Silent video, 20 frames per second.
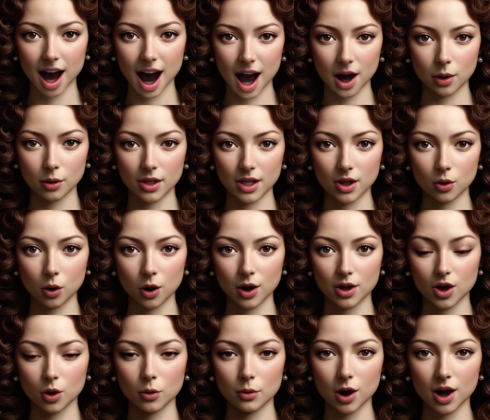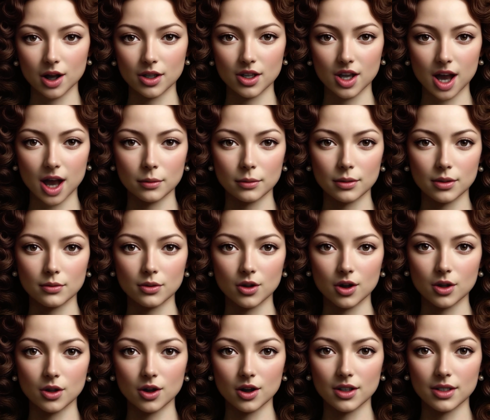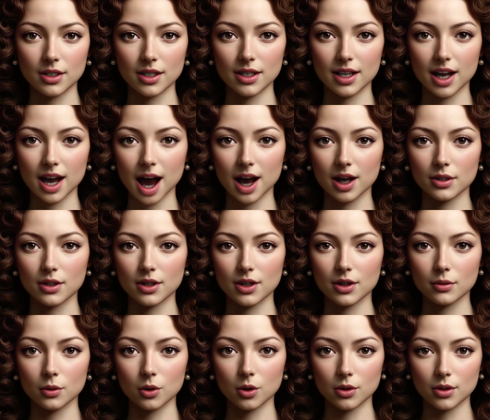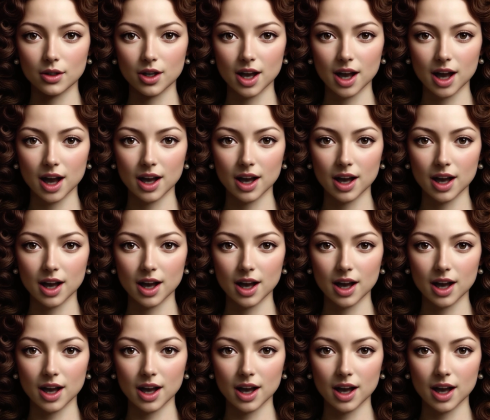I was the one who brought James further into the Catholic fold,